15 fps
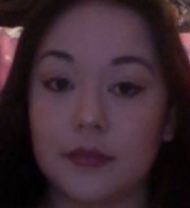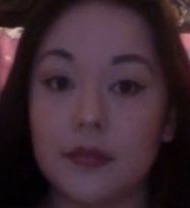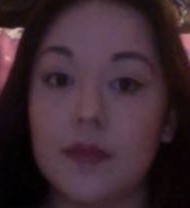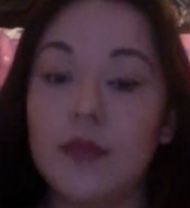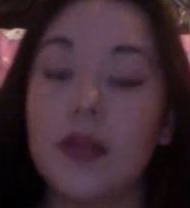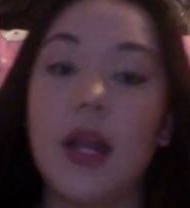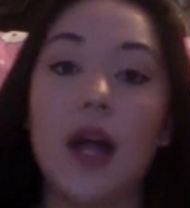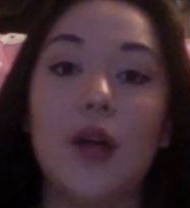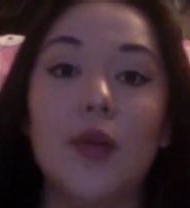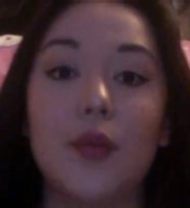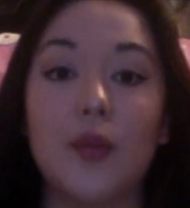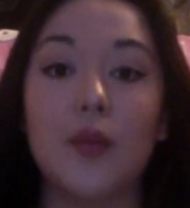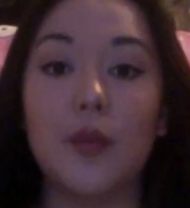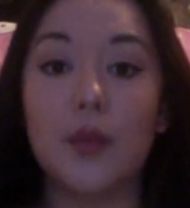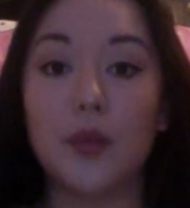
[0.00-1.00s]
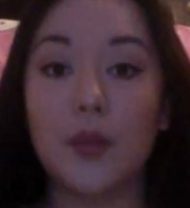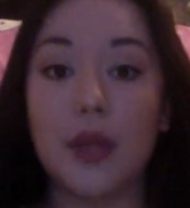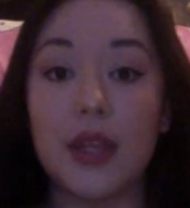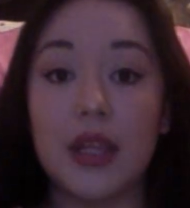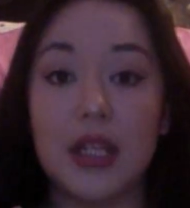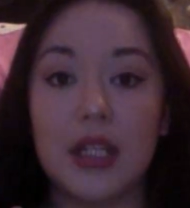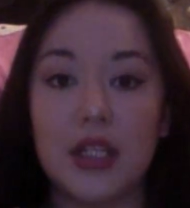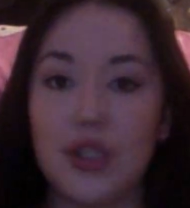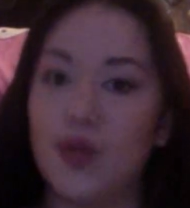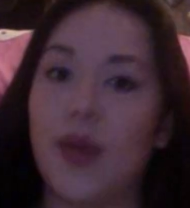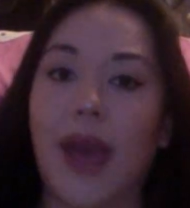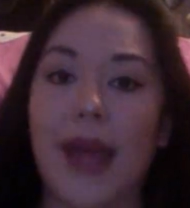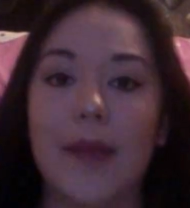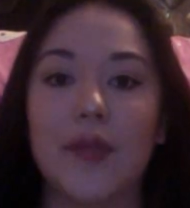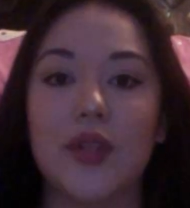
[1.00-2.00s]
Now, with the two
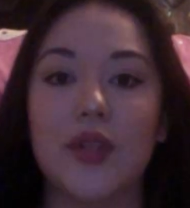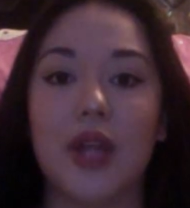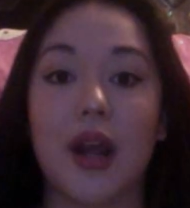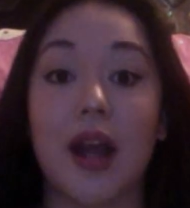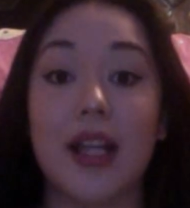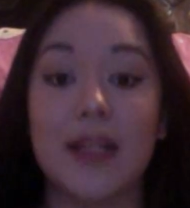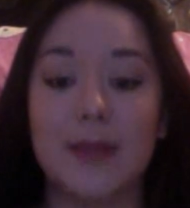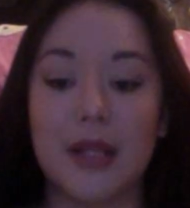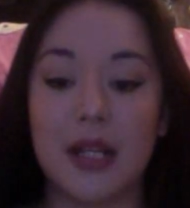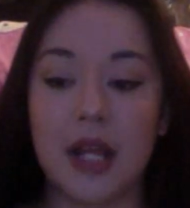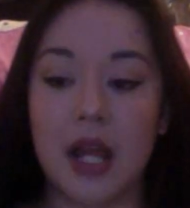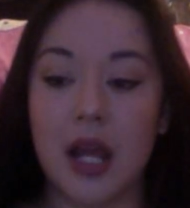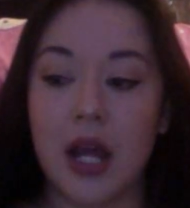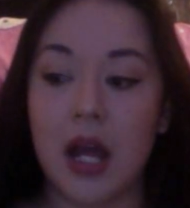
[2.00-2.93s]
games, there has been